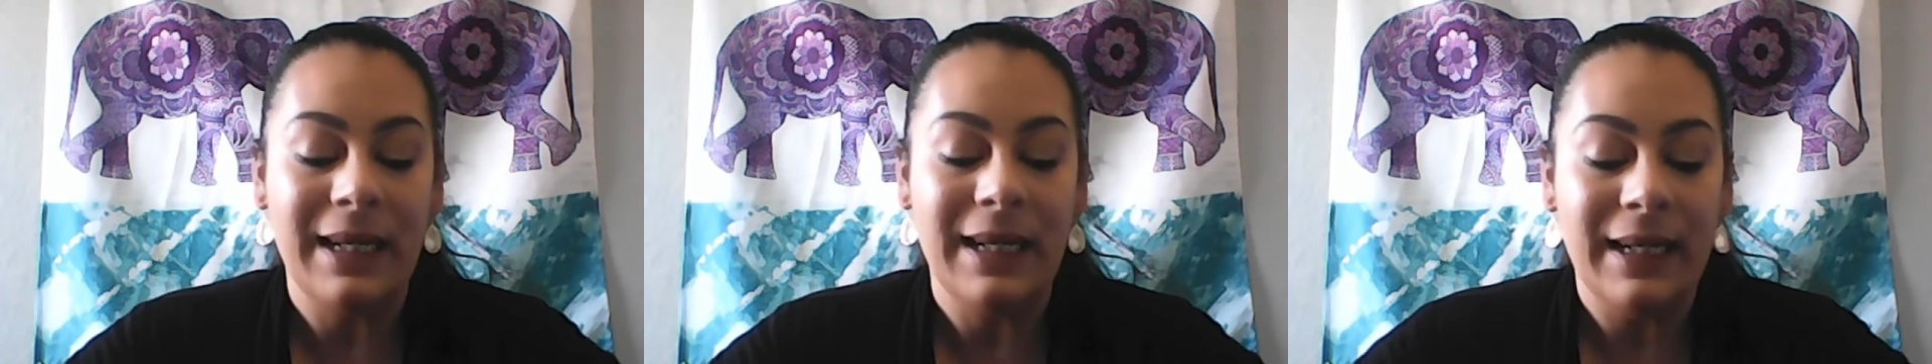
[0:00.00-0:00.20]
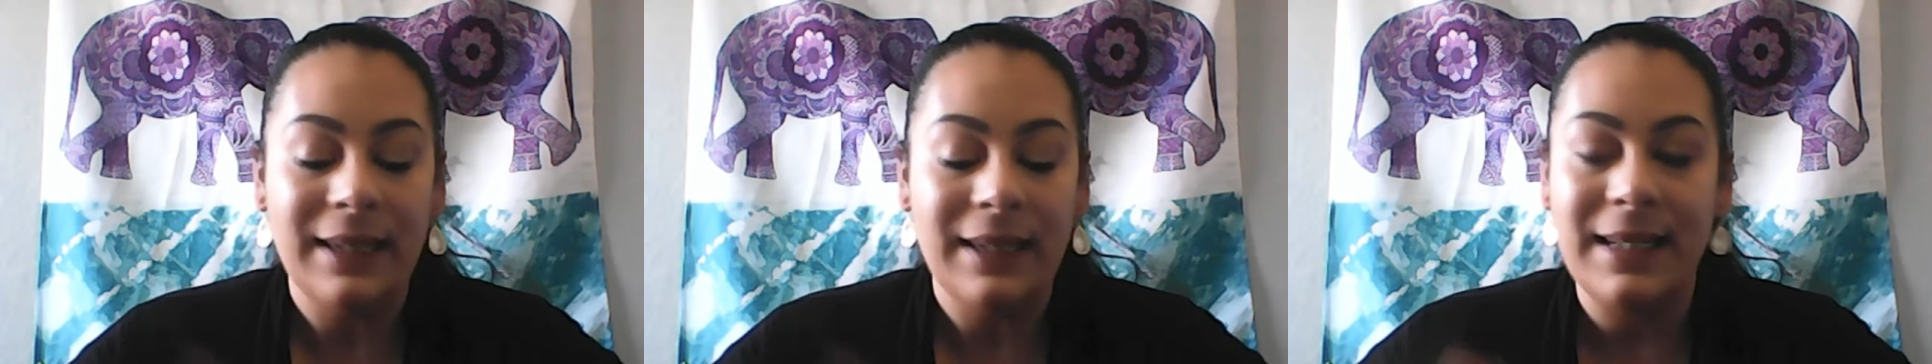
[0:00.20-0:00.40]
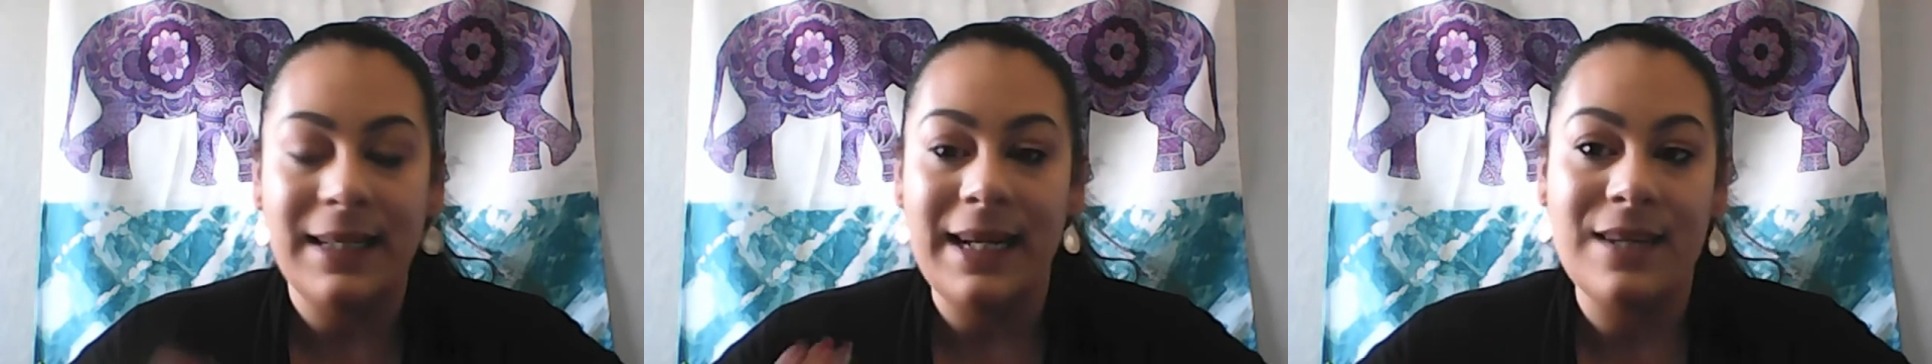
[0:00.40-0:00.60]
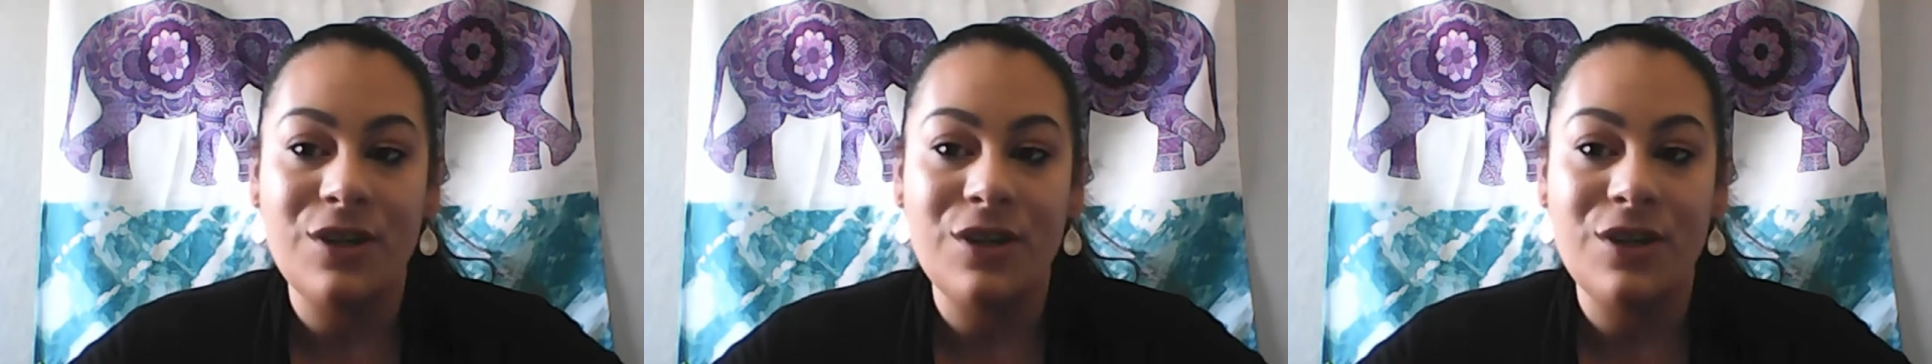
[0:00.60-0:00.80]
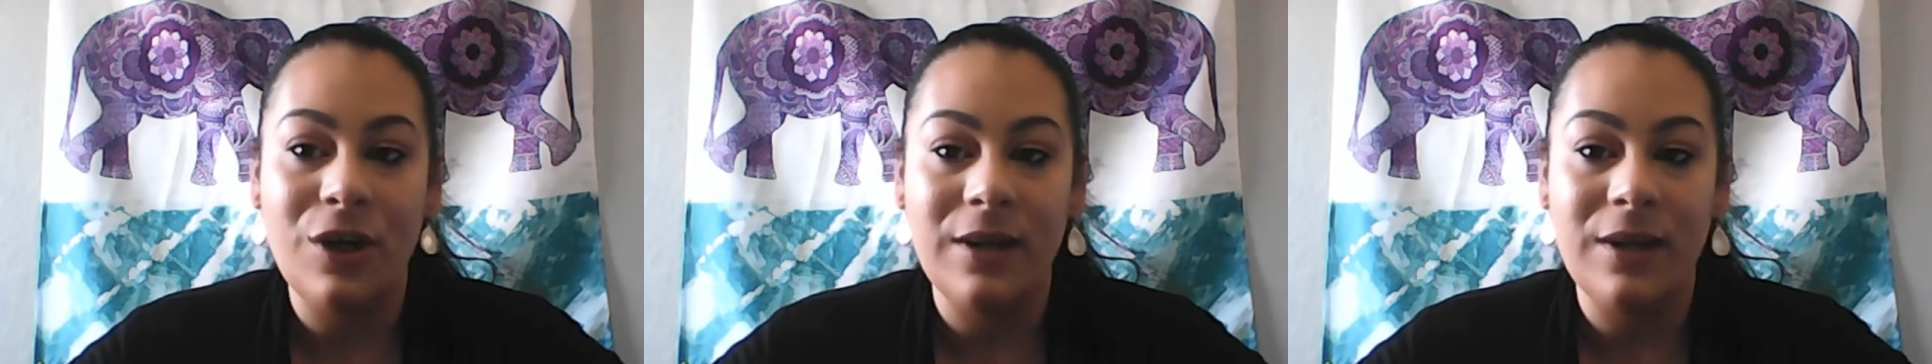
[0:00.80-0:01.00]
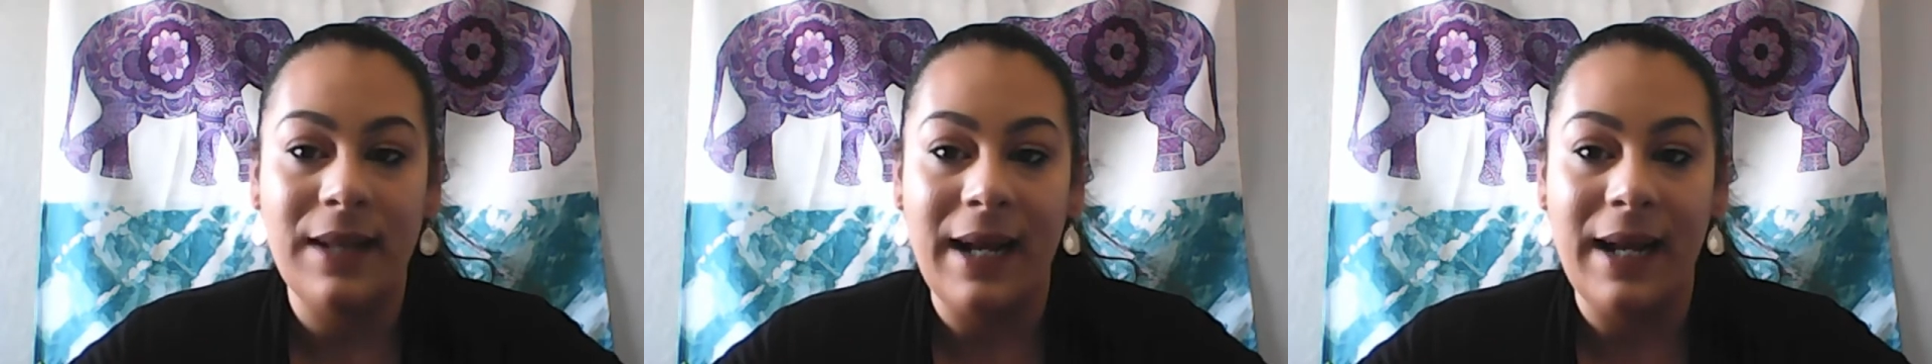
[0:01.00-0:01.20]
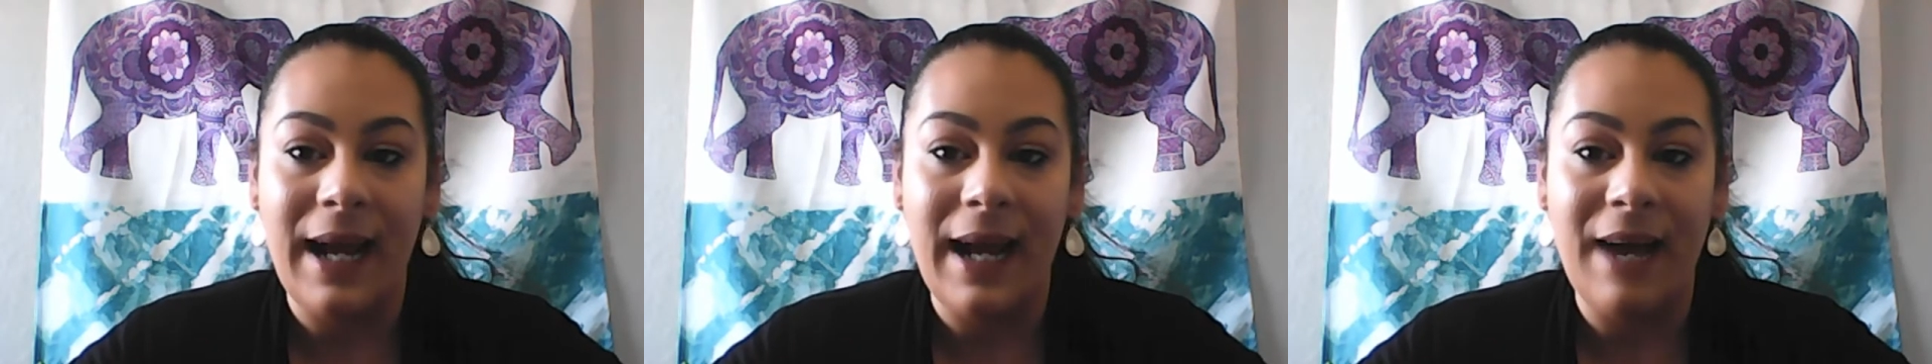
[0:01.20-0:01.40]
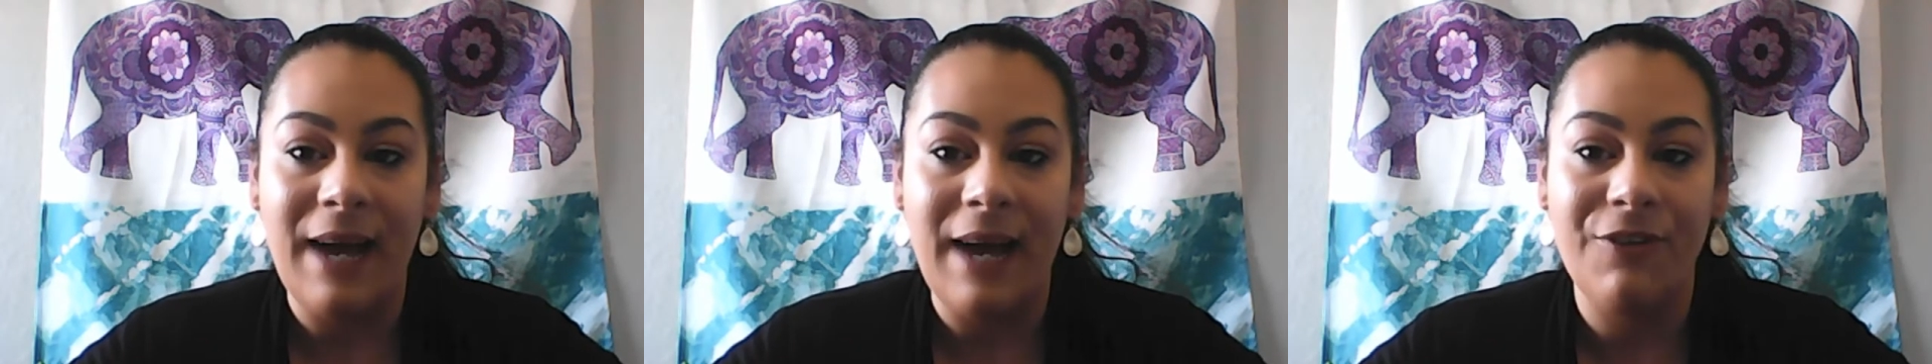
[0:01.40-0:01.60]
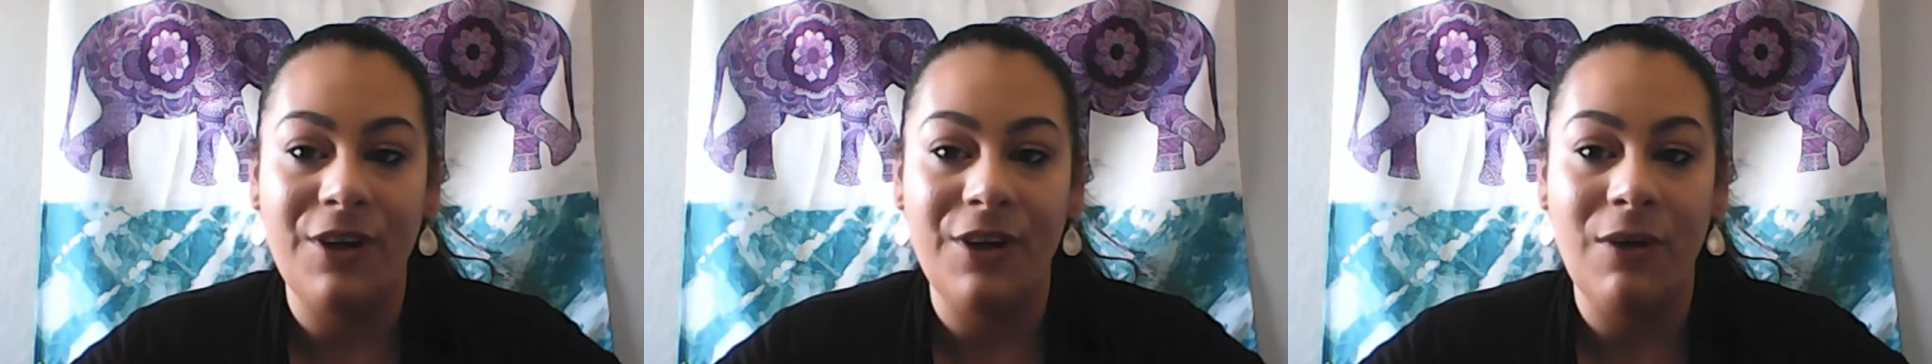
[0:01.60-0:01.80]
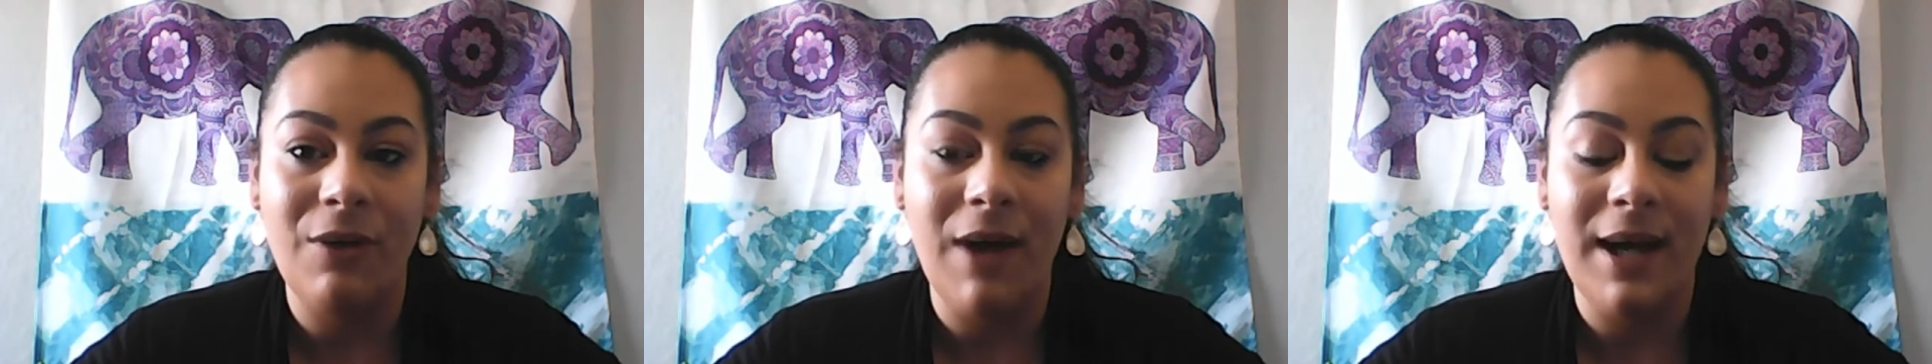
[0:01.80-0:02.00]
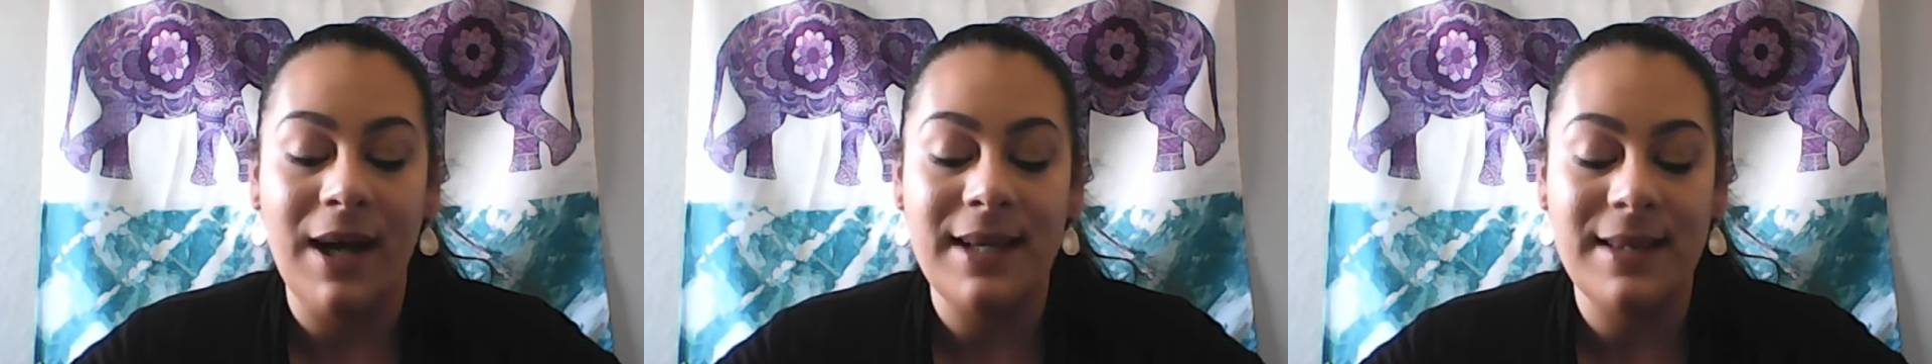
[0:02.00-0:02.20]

The next card that I have for you guys